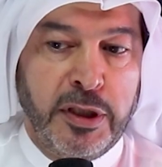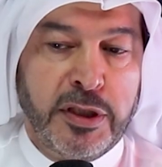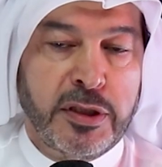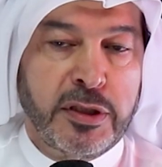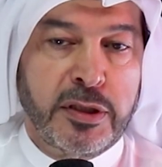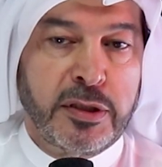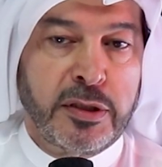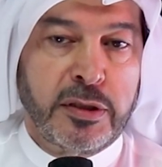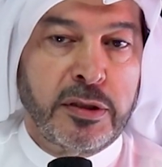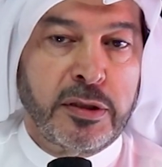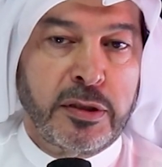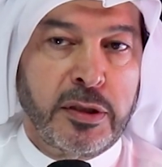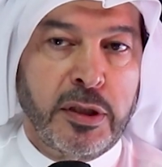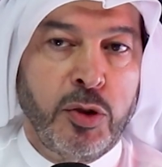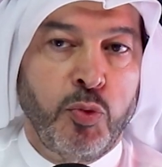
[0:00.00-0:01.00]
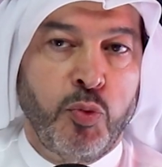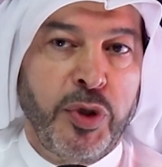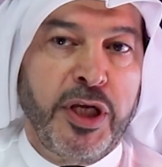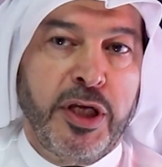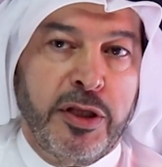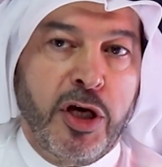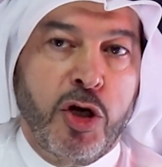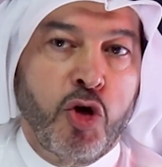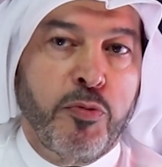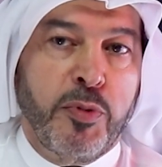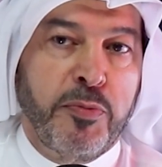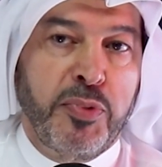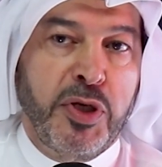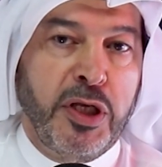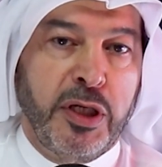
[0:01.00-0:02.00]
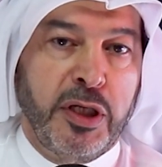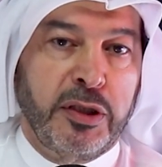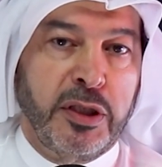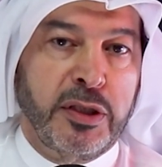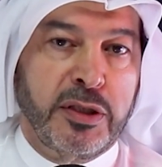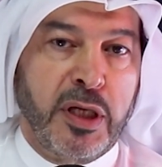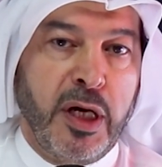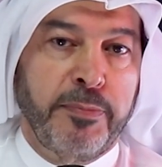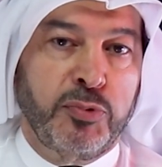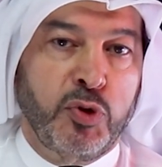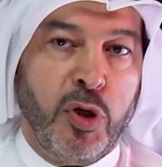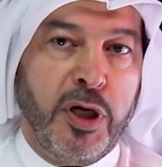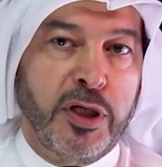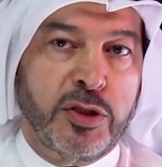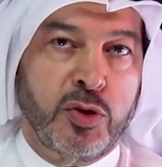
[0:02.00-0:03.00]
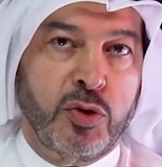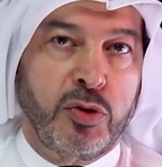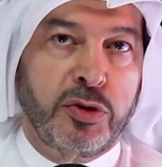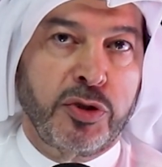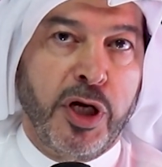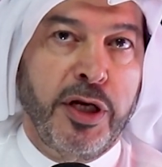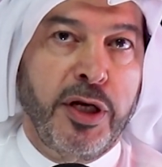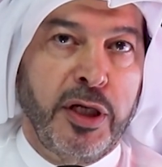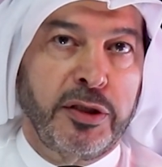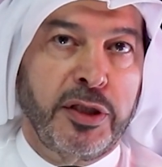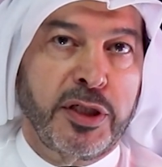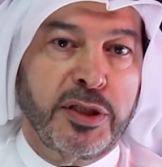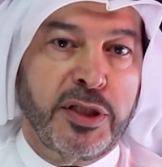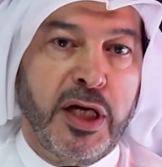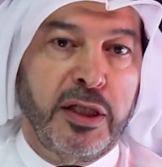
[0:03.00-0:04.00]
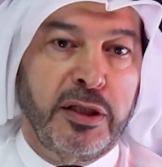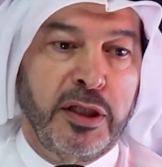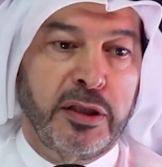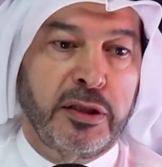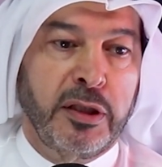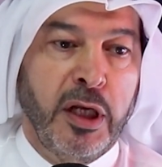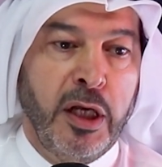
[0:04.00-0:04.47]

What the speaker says: is we, the human being, it is up to us to try and understand that